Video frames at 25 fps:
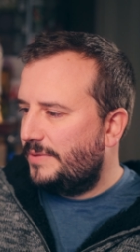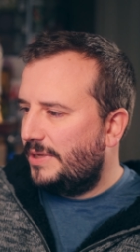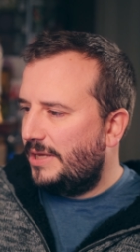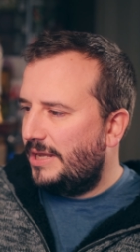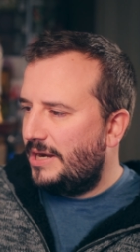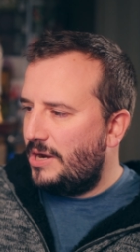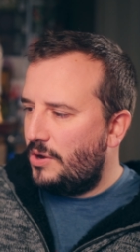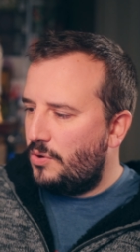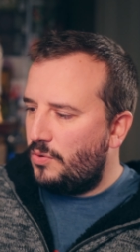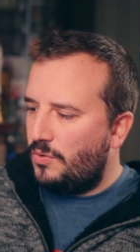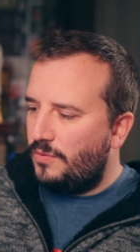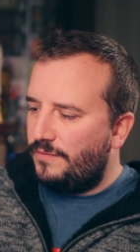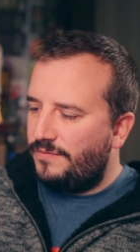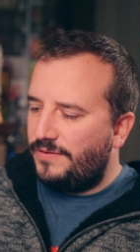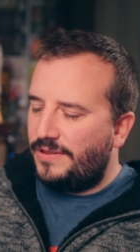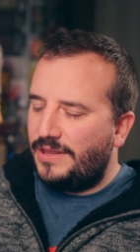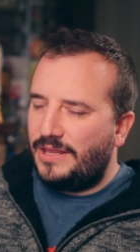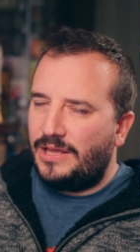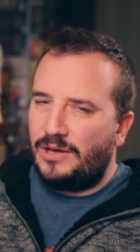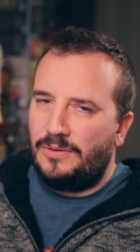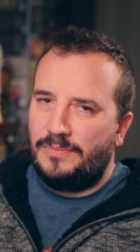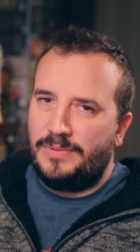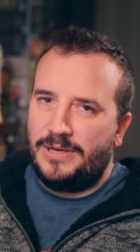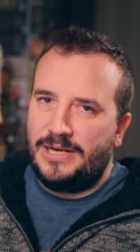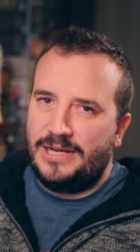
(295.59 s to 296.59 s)
and hopefully
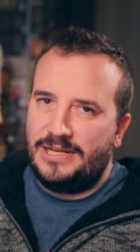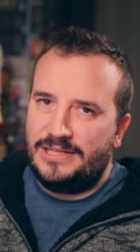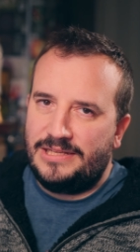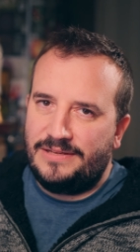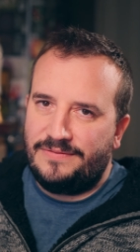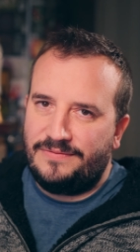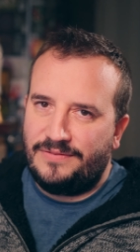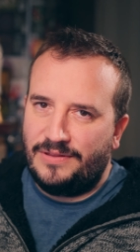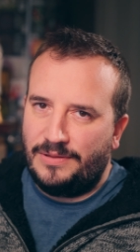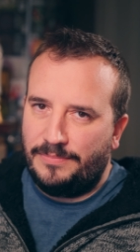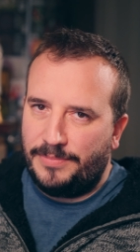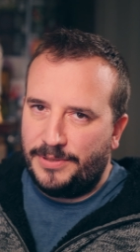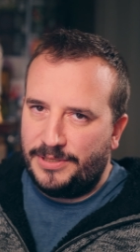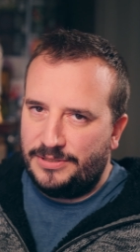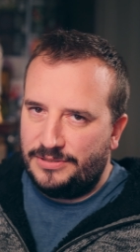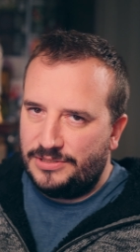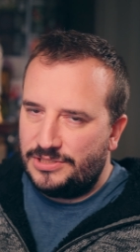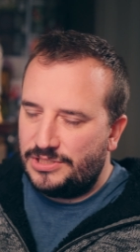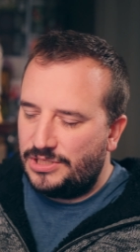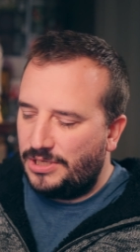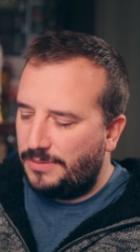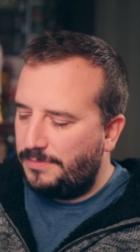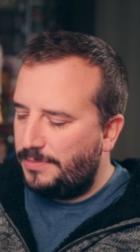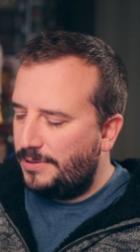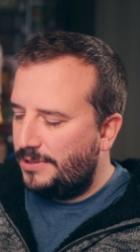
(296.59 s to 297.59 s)
that'll be ready for the burn
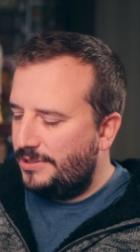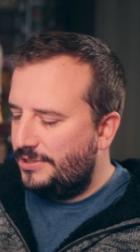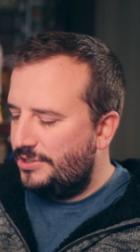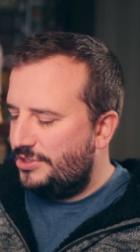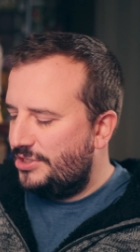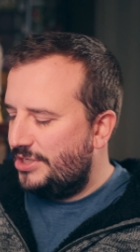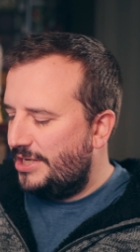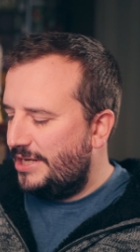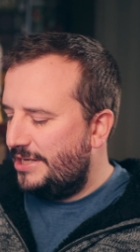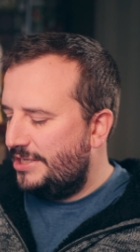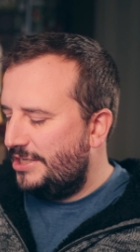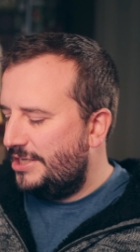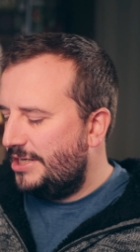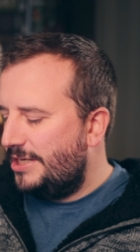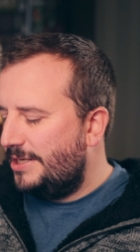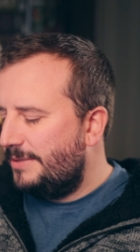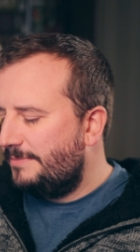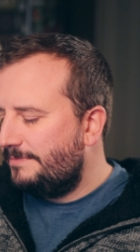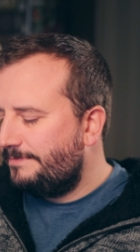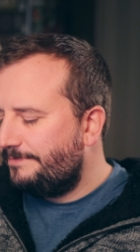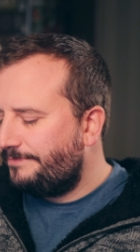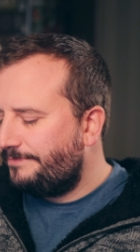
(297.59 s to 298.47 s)
supper in January.